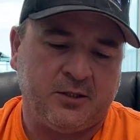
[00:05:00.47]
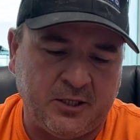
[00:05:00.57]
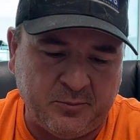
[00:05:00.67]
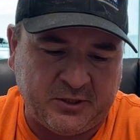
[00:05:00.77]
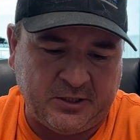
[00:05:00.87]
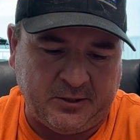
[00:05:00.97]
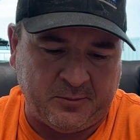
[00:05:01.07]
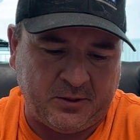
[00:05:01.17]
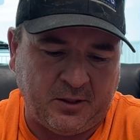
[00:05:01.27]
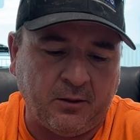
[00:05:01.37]
Tim
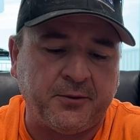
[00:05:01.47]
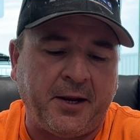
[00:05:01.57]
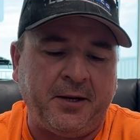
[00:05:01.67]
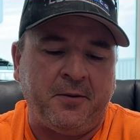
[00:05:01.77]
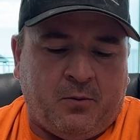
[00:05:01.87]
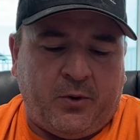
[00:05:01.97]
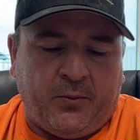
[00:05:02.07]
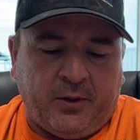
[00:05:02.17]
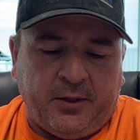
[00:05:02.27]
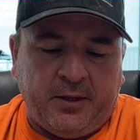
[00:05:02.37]
Sims. Hello, Danny. We
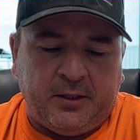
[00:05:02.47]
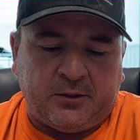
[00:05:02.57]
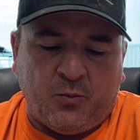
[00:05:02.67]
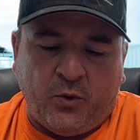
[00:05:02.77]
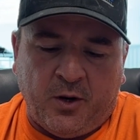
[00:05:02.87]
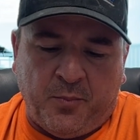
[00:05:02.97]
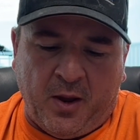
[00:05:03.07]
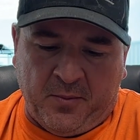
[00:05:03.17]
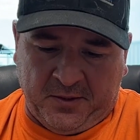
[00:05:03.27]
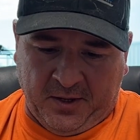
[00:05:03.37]
really need some weed
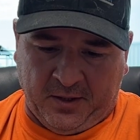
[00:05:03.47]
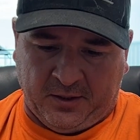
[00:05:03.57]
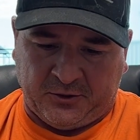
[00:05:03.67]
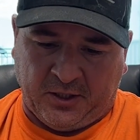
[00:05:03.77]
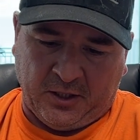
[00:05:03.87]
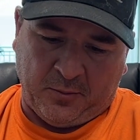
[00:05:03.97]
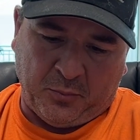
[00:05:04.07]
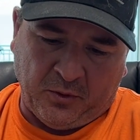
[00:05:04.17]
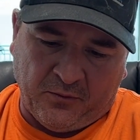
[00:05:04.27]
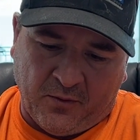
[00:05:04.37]
abatement done on China Lake
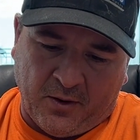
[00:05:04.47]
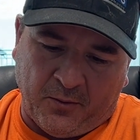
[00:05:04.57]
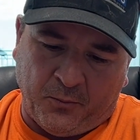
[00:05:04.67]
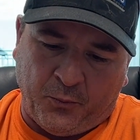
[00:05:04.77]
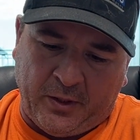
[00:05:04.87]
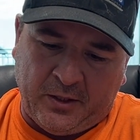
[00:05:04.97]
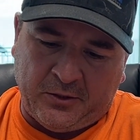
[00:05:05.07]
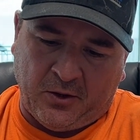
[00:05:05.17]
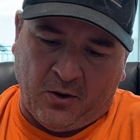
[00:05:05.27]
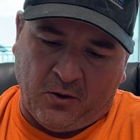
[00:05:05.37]
Boulevard. Weeds
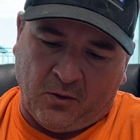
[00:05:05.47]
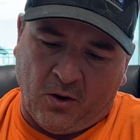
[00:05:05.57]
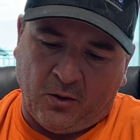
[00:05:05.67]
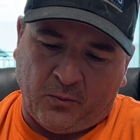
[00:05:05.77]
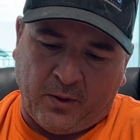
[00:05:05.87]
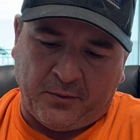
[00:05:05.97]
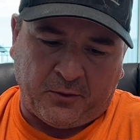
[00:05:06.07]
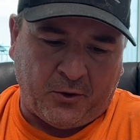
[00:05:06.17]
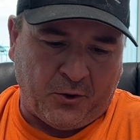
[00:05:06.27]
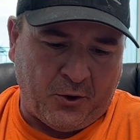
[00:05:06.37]
are all around the
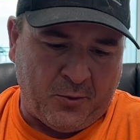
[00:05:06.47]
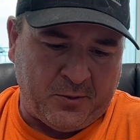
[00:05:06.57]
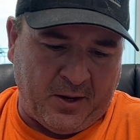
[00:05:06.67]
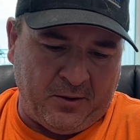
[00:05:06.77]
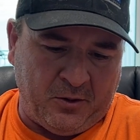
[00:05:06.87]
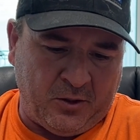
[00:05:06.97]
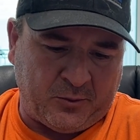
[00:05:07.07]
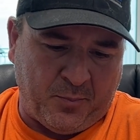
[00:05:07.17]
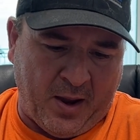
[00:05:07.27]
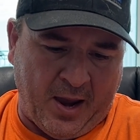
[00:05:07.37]
curbs and looks
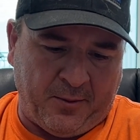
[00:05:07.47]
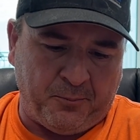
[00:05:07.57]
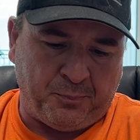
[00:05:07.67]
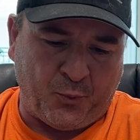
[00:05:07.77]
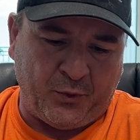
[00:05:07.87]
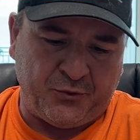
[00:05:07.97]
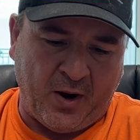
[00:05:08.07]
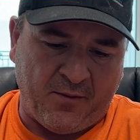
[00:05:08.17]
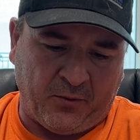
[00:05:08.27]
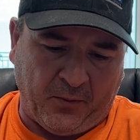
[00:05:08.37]
bad when
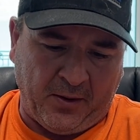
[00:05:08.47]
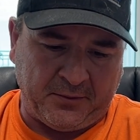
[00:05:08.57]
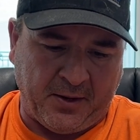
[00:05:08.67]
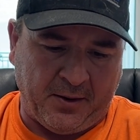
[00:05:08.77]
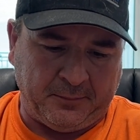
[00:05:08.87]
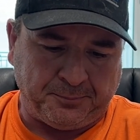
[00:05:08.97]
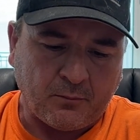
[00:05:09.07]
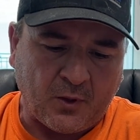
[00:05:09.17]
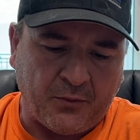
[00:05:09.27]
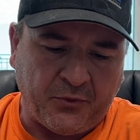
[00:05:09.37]
driving around town.
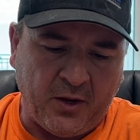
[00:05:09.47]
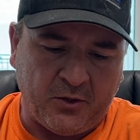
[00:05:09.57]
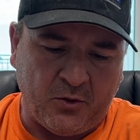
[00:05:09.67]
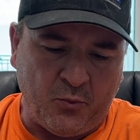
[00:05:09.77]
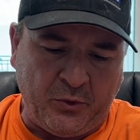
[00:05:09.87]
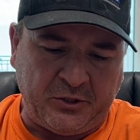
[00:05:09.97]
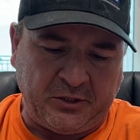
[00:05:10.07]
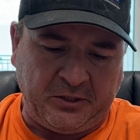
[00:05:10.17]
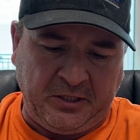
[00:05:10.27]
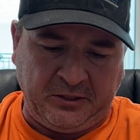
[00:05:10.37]
Thank you. We
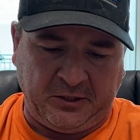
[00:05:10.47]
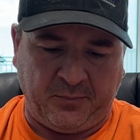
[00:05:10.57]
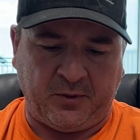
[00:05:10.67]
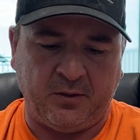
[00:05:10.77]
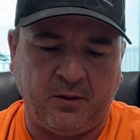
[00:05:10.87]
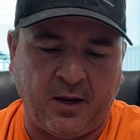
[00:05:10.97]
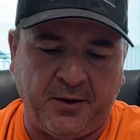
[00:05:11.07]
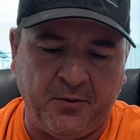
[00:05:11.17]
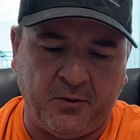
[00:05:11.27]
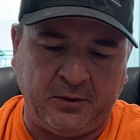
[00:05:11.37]
just need something I
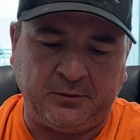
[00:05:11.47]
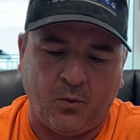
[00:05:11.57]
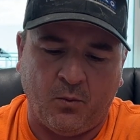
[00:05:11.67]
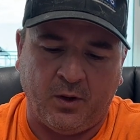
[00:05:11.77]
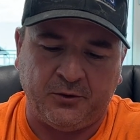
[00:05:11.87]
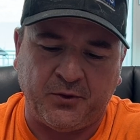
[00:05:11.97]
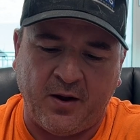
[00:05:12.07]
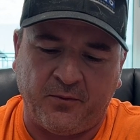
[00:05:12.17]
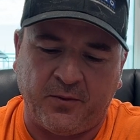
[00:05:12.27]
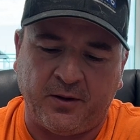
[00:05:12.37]
noticed while
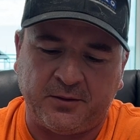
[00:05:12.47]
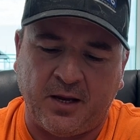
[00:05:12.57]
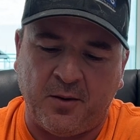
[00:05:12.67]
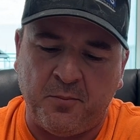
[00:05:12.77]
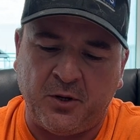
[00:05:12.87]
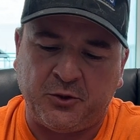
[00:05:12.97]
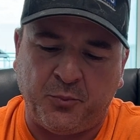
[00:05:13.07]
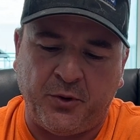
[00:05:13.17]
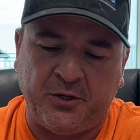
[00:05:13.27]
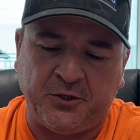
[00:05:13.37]
driving around town. Much
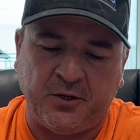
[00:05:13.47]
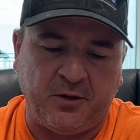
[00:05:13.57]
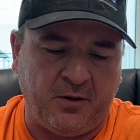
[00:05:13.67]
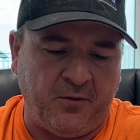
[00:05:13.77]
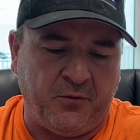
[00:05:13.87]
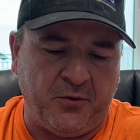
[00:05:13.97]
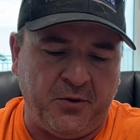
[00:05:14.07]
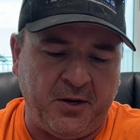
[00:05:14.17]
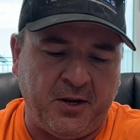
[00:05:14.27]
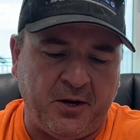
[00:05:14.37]
appreciated. If you
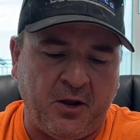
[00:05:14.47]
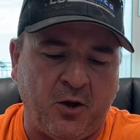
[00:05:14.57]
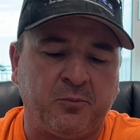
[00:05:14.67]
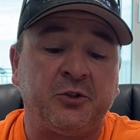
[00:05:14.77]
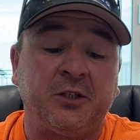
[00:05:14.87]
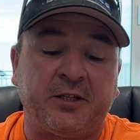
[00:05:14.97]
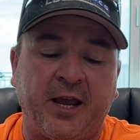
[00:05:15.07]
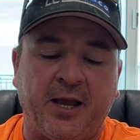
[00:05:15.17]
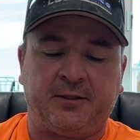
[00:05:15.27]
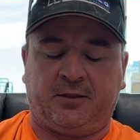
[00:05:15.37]
need any help, just
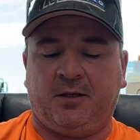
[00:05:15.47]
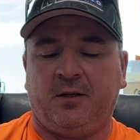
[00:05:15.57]
ask.